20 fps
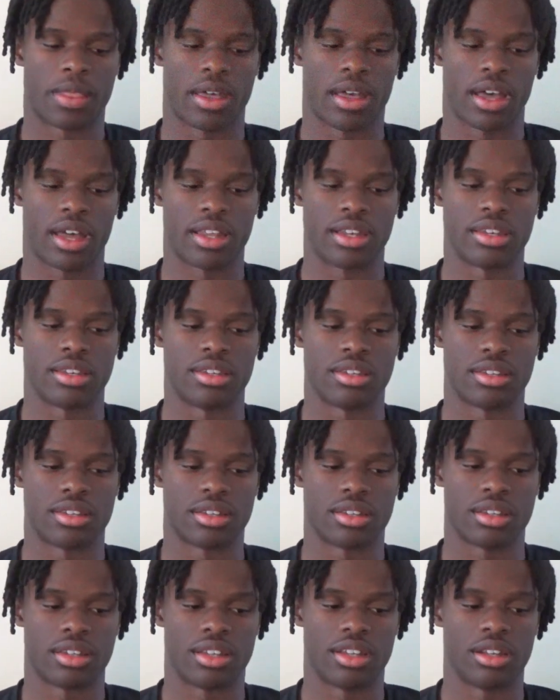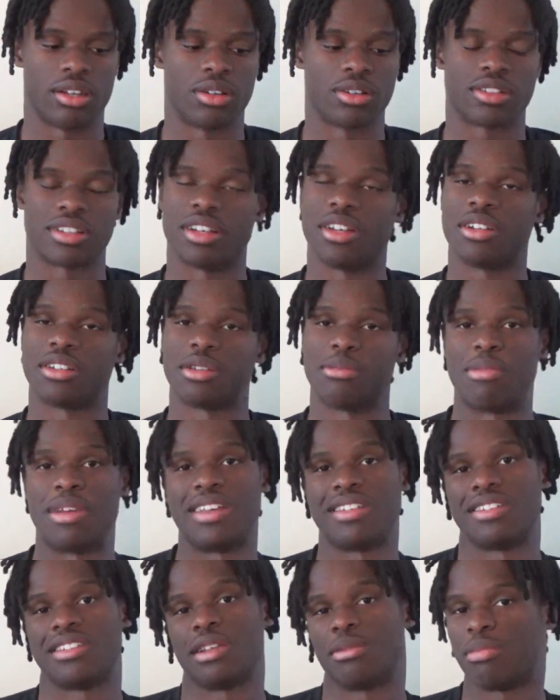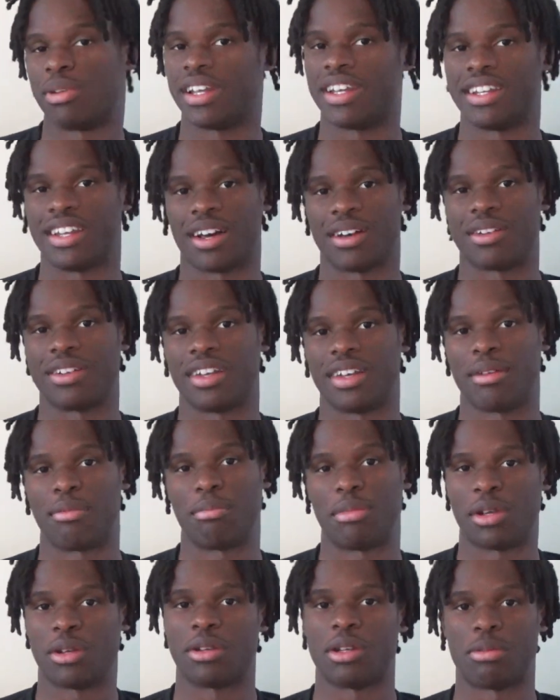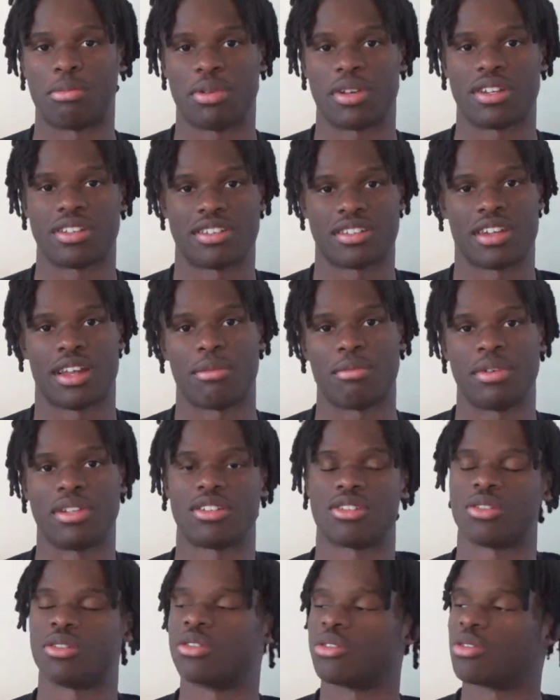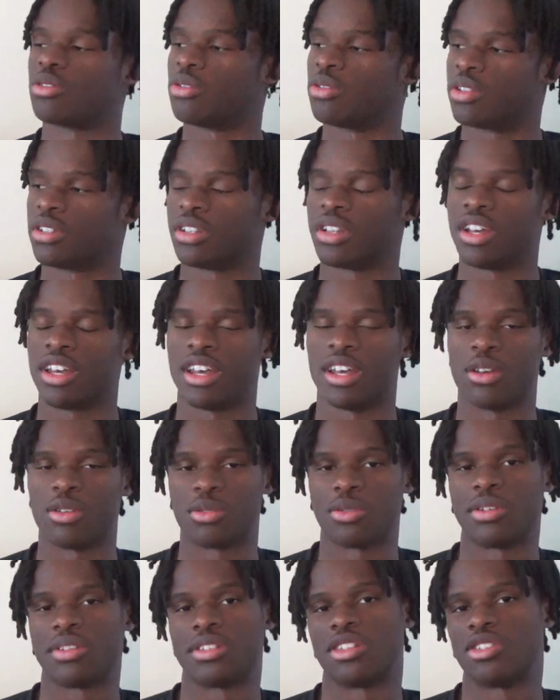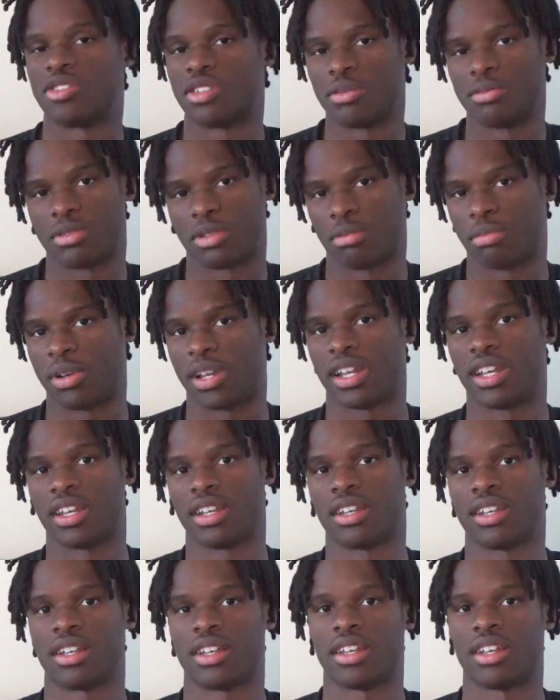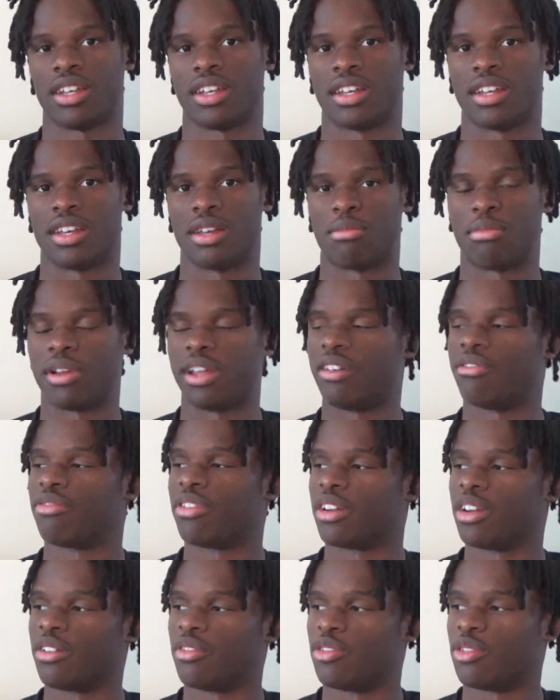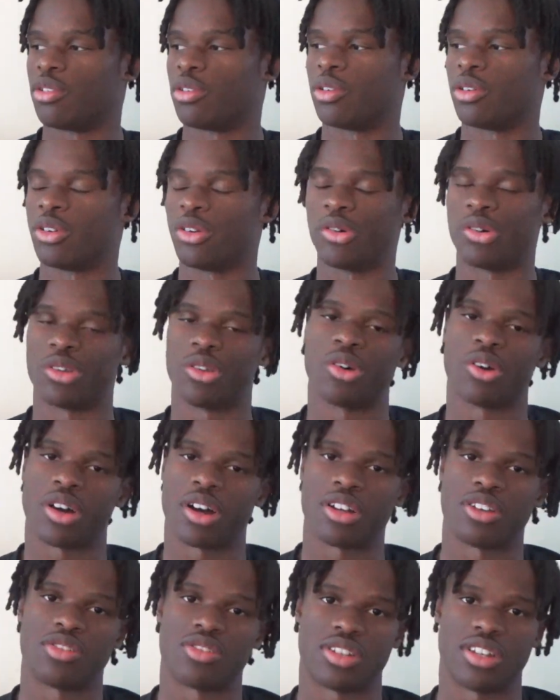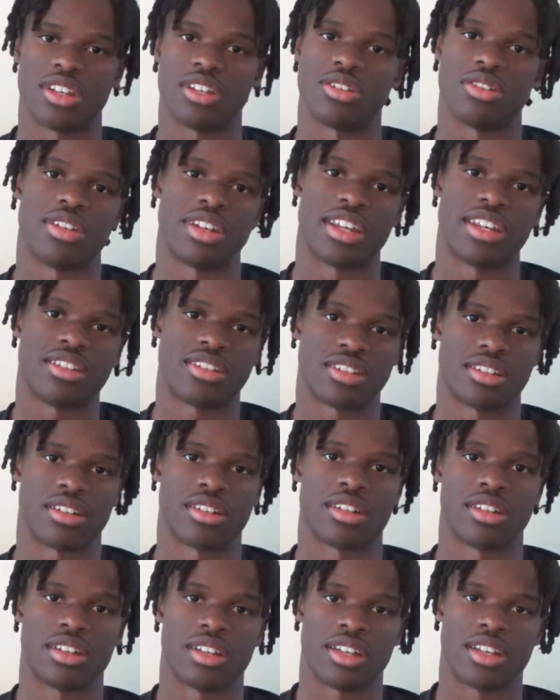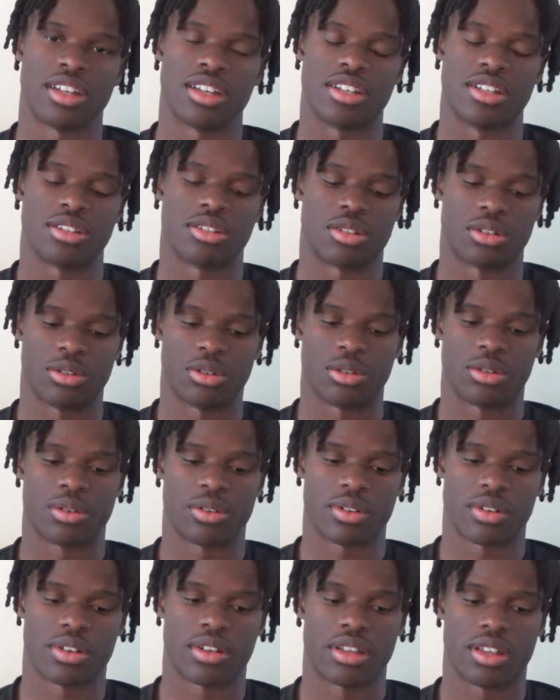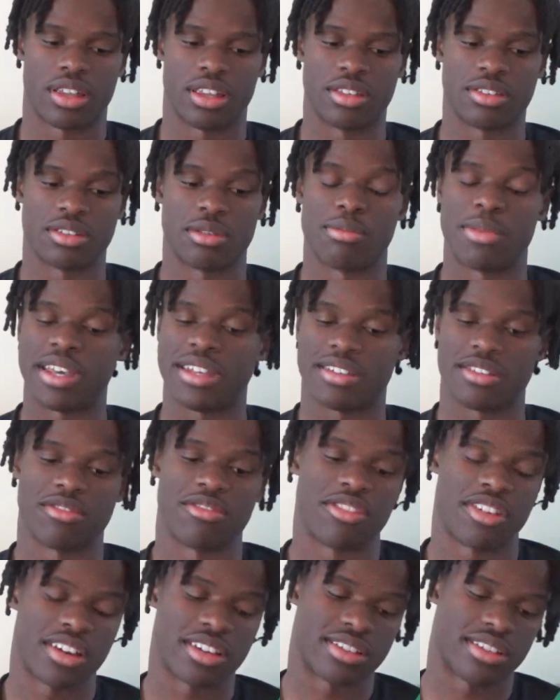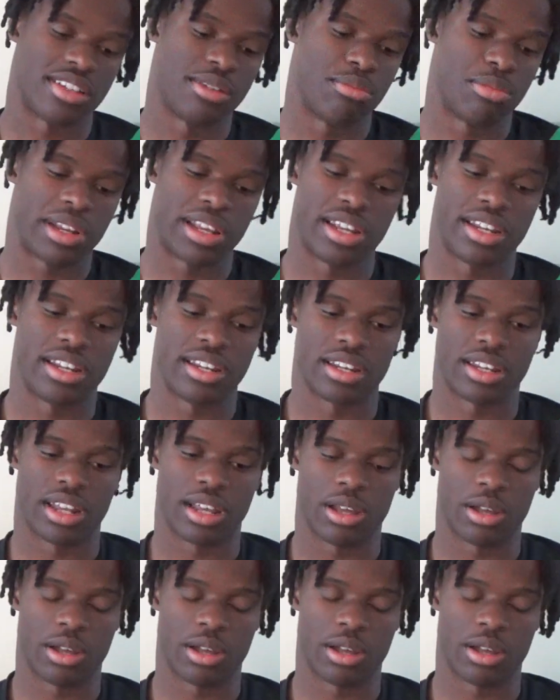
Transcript: and it looked amazing to play down there and be on the pitch. I mean, so it's always a dream to play in front of your country and your nation. So it was amazing, firstly playing